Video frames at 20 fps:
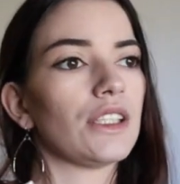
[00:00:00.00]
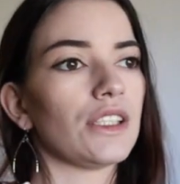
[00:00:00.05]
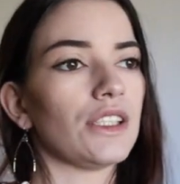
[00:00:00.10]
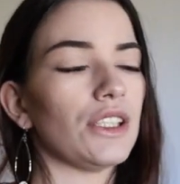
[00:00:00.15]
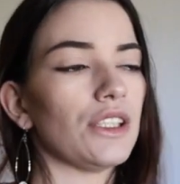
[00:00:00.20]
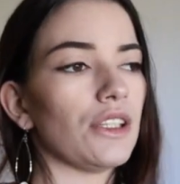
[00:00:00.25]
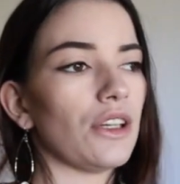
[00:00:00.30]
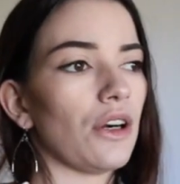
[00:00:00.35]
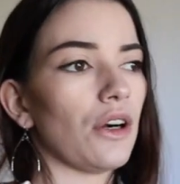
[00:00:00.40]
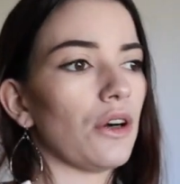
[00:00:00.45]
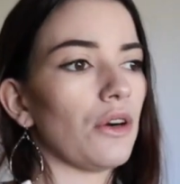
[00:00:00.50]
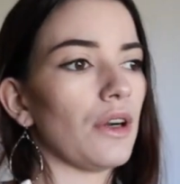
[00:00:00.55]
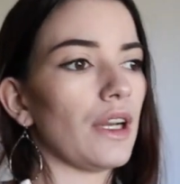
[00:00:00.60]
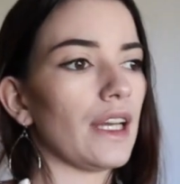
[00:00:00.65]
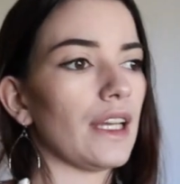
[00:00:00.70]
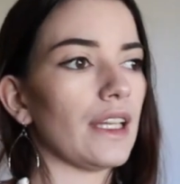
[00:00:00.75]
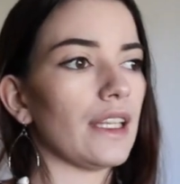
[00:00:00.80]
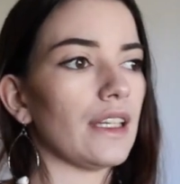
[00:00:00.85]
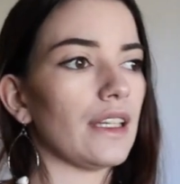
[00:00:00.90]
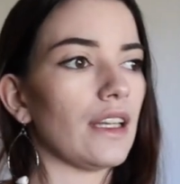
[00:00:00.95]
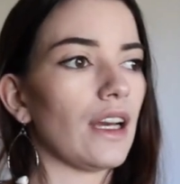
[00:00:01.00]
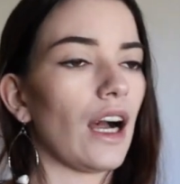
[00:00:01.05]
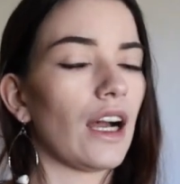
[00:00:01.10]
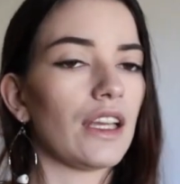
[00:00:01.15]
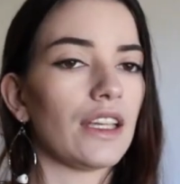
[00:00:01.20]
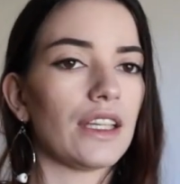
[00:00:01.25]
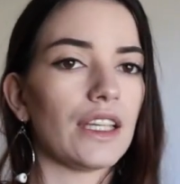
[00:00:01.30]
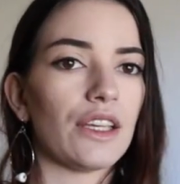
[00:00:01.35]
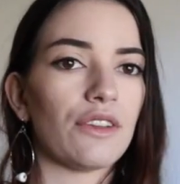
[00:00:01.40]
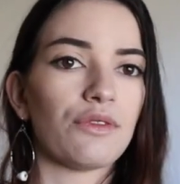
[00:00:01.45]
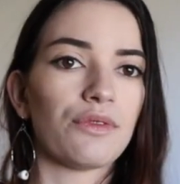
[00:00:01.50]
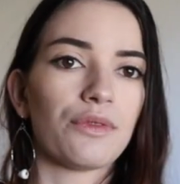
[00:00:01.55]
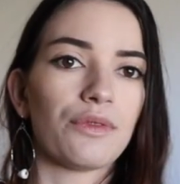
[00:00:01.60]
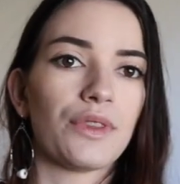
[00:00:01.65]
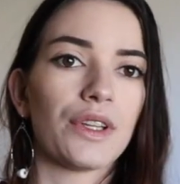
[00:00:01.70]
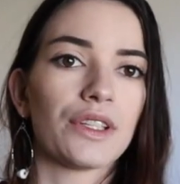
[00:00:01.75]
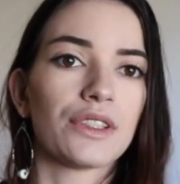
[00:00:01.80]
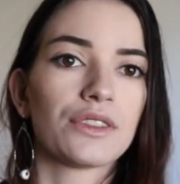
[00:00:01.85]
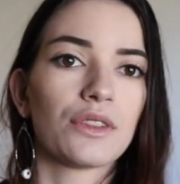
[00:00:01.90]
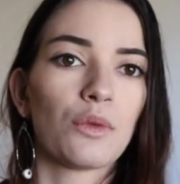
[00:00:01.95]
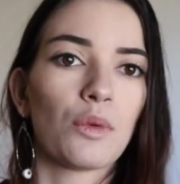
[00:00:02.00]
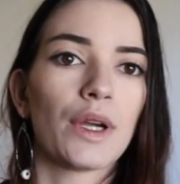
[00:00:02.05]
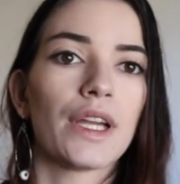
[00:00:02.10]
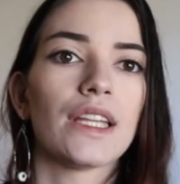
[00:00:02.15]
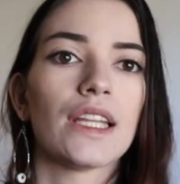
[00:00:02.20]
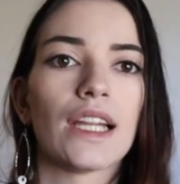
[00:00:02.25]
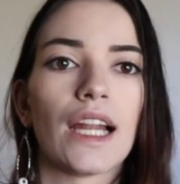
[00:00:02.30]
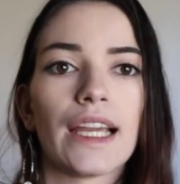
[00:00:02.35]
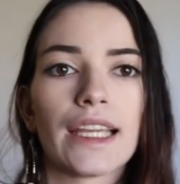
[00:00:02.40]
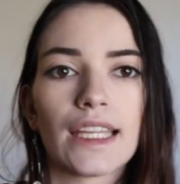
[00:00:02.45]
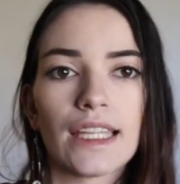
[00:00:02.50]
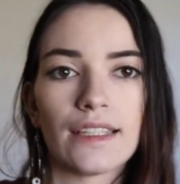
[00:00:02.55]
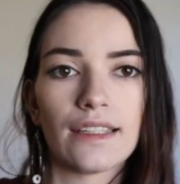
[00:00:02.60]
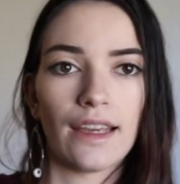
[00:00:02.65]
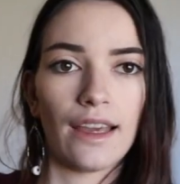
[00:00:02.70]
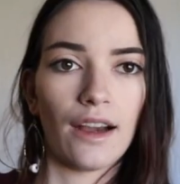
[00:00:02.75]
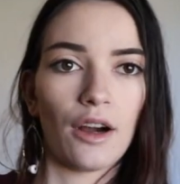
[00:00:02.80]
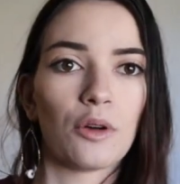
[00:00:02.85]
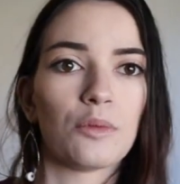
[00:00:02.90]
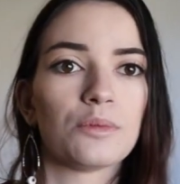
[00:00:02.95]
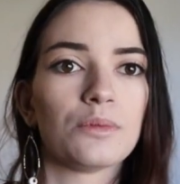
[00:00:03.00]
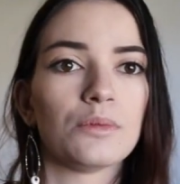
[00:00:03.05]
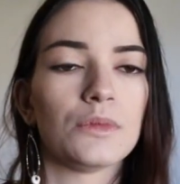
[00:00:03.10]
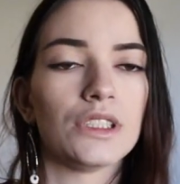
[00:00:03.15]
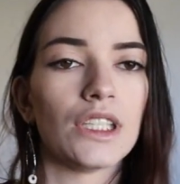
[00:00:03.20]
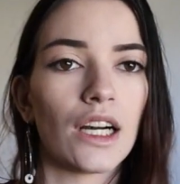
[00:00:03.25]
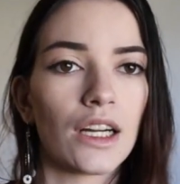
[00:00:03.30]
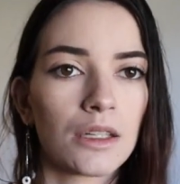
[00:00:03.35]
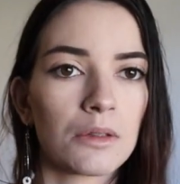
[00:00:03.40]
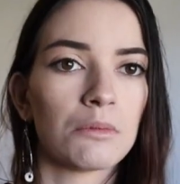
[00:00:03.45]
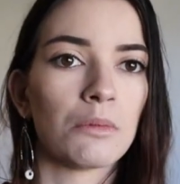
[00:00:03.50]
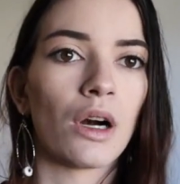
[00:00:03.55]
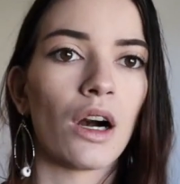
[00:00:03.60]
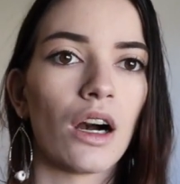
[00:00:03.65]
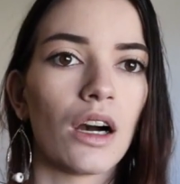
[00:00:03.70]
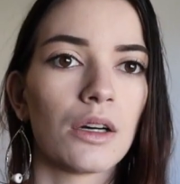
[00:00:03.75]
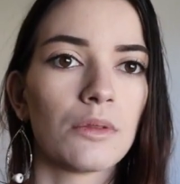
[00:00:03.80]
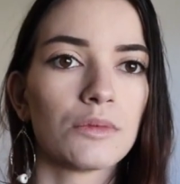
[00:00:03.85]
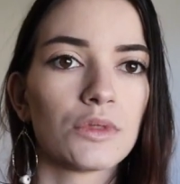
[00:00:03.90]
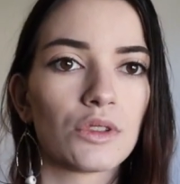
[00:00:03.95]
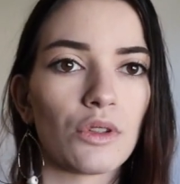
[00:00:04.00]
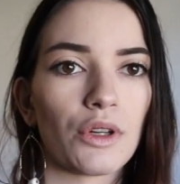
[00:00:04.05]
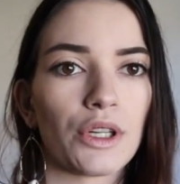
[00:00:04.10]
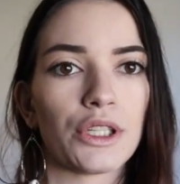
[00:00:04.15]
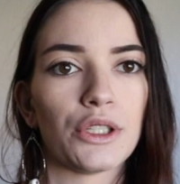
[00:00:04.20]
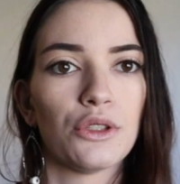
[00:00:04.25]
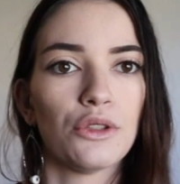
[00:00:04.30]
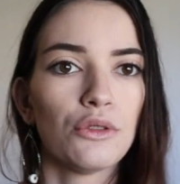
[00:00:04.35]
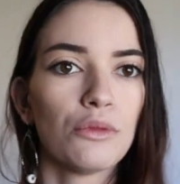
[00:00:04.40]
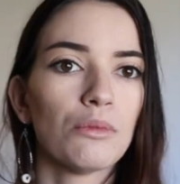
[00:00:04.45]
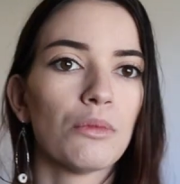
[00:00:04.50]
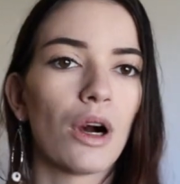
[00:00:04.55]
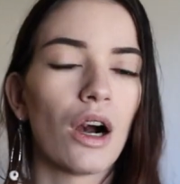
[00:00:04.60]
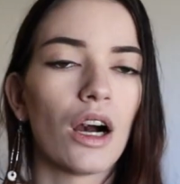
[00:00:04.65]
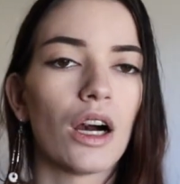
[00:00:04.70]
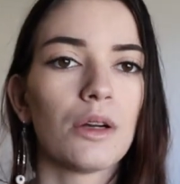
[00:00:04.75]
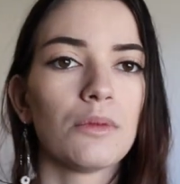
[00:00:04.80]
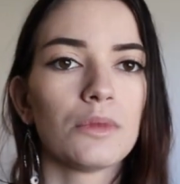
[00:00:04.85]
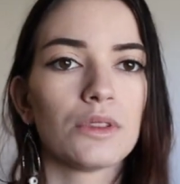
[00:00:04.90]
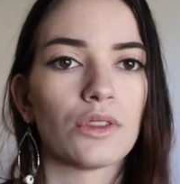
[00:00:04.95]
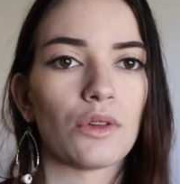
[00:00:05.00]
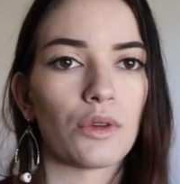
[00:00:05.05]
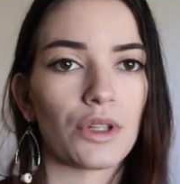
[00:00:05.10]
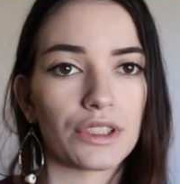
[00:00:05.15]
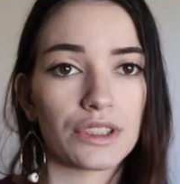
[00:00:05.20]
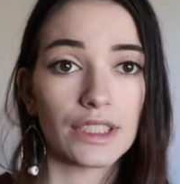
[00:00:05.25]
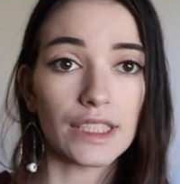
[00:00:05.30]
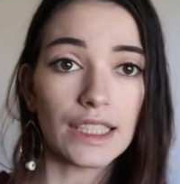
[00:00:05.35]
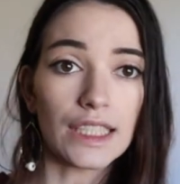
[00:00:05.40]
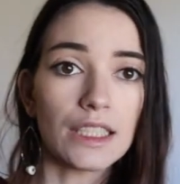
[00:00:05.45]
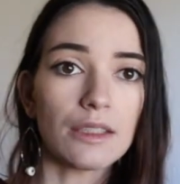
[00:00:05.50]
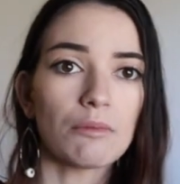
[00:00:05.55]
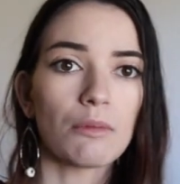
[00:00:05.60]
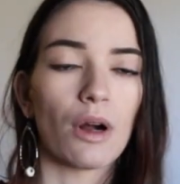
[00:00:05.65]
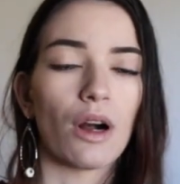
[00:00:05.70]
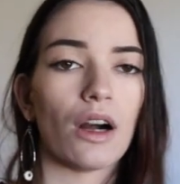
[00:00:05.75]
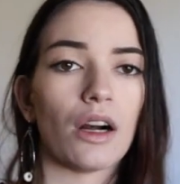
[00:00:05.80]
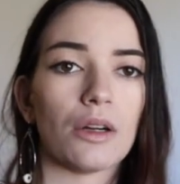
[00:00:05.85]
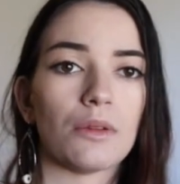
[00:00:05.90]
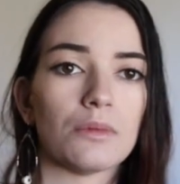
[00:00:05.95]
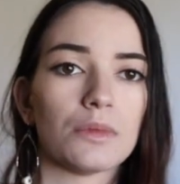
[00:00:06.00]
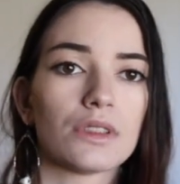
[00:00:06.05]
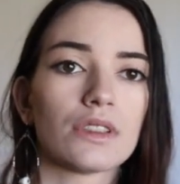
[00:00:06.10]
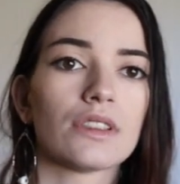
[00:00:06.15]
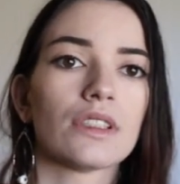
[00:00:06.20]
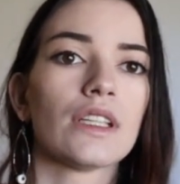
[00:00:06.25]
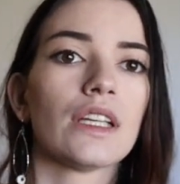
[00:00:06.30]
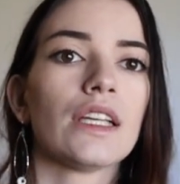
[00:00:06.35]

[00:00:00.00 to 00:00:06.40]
you know, and if there's a way that I can help young moms or new moms or teen moms